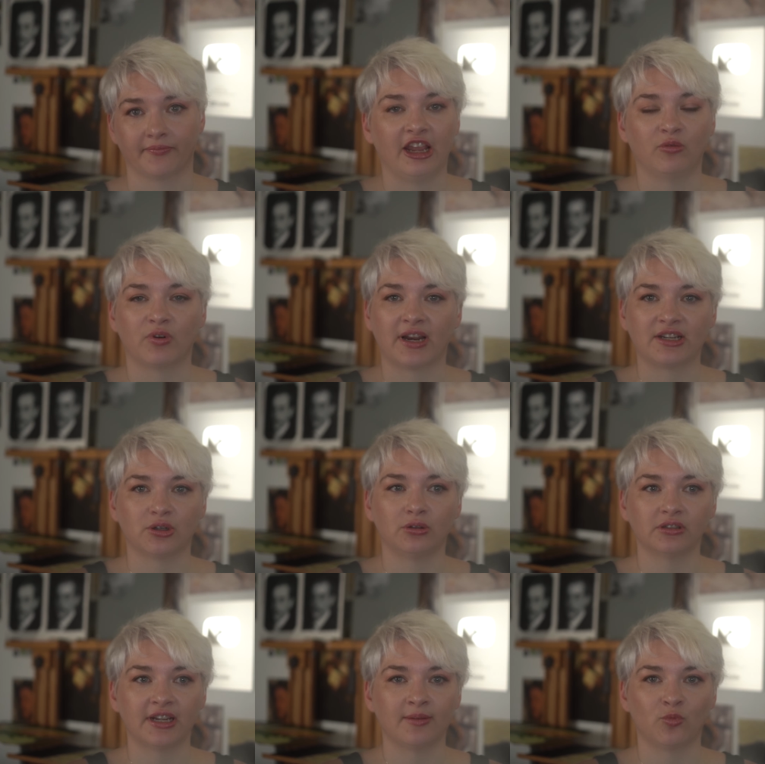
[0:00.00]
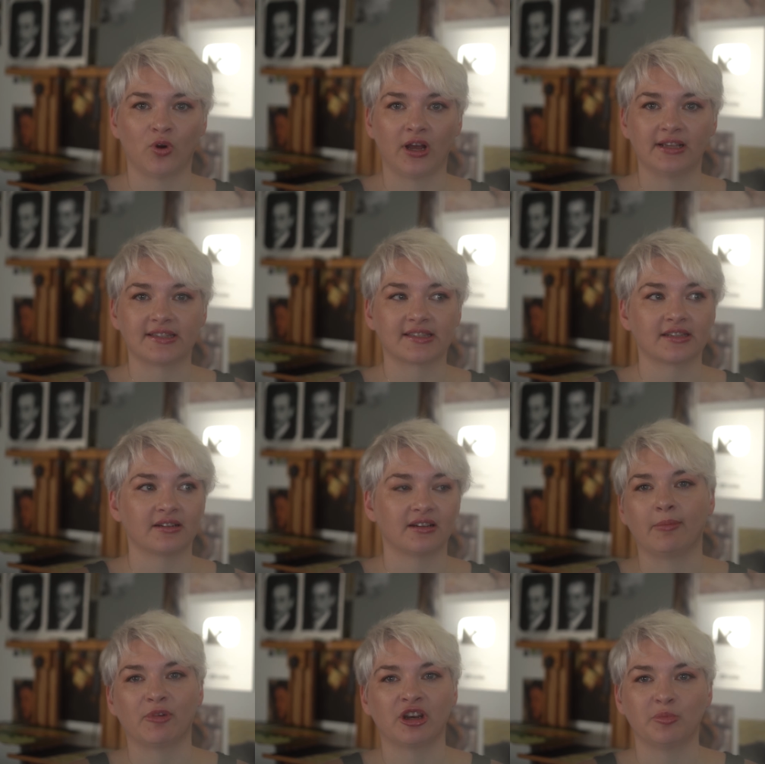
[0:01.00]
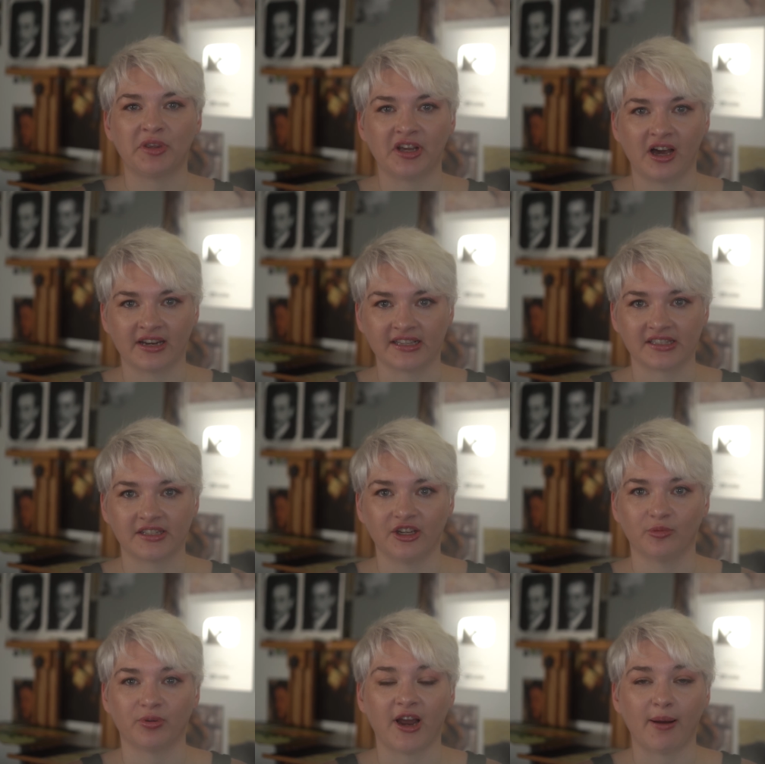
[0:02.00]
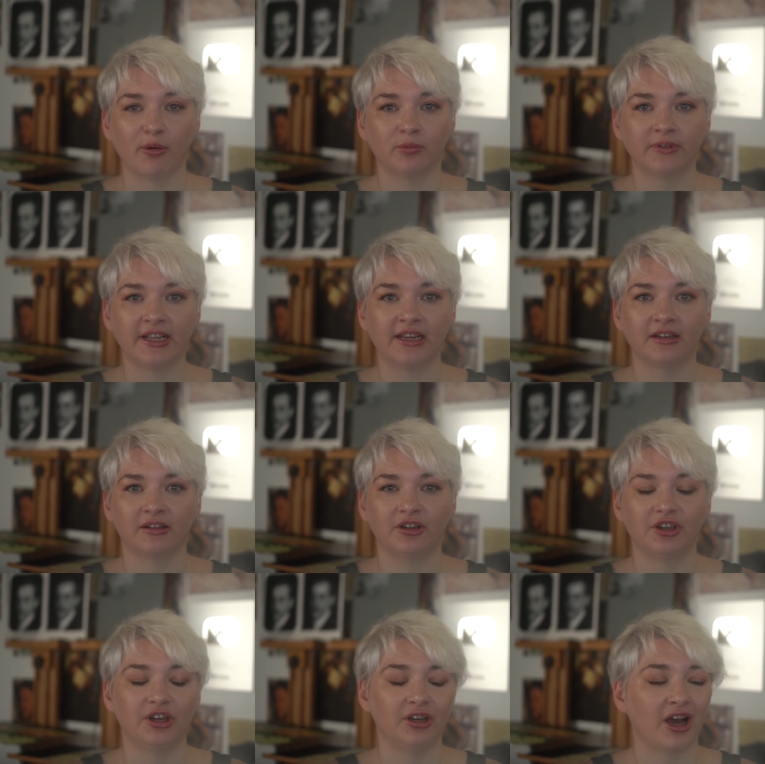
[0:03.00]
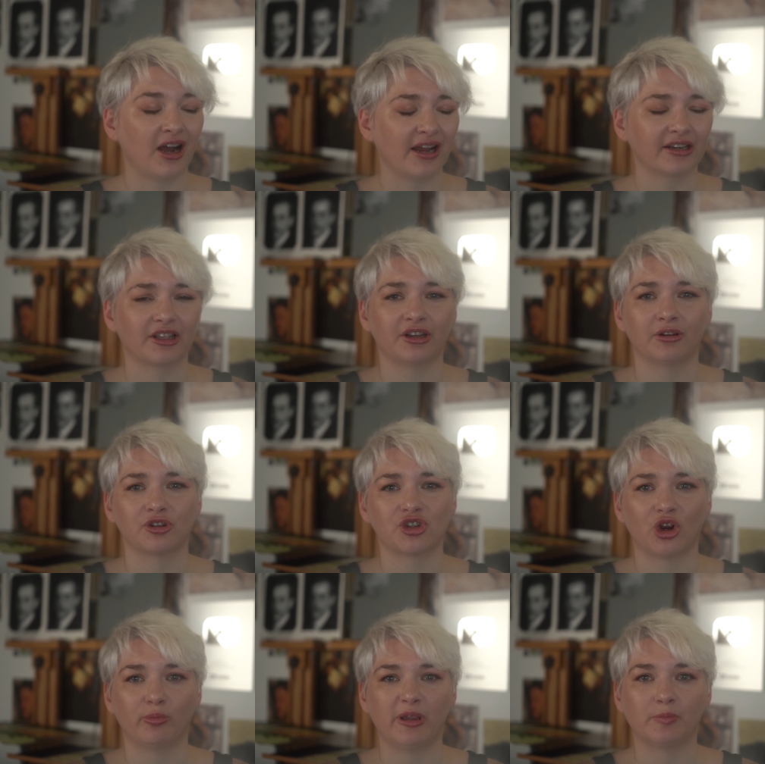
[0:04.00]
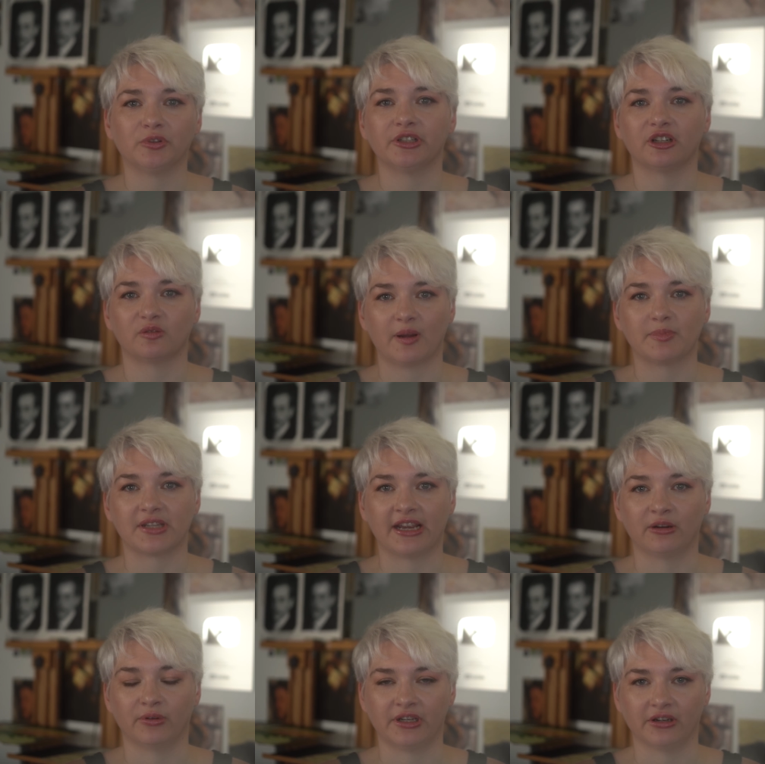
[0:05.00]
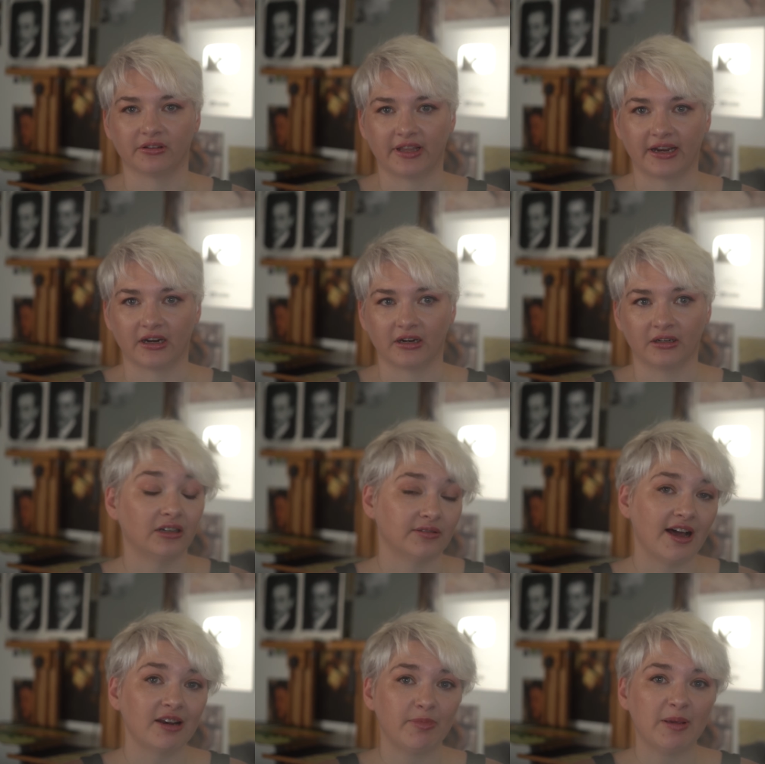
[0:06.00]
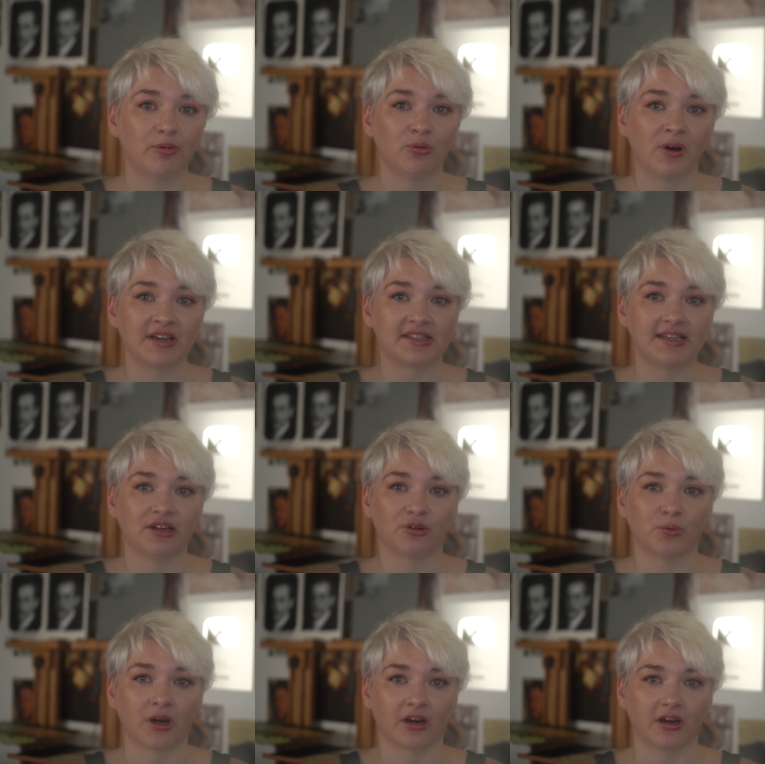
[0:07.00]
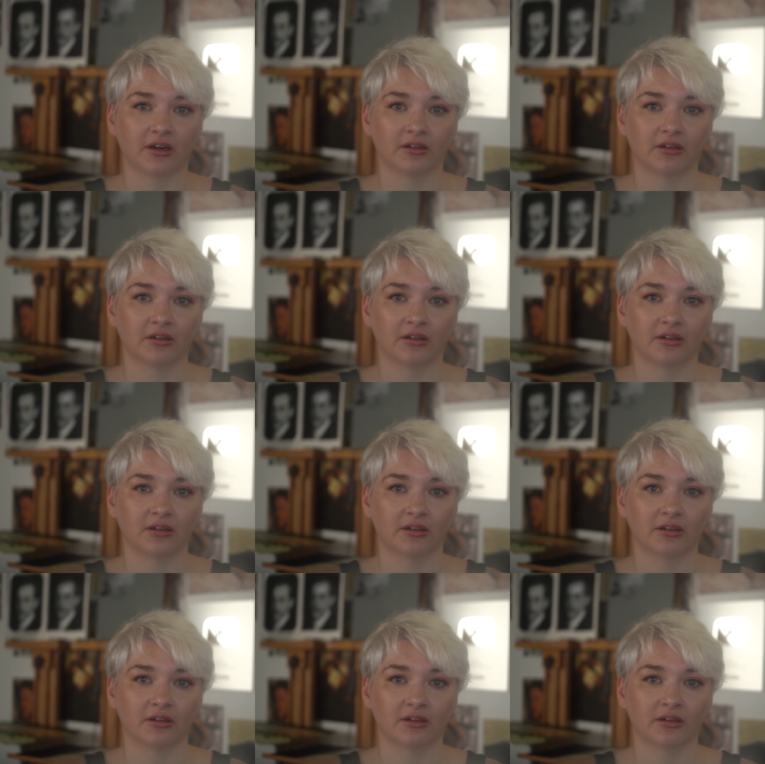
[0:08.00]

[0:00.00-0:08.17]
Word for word: And what I told him was, I'm gonna be honest, you're probably not gonna show people your website when you're there. A lot of people wanna see your work,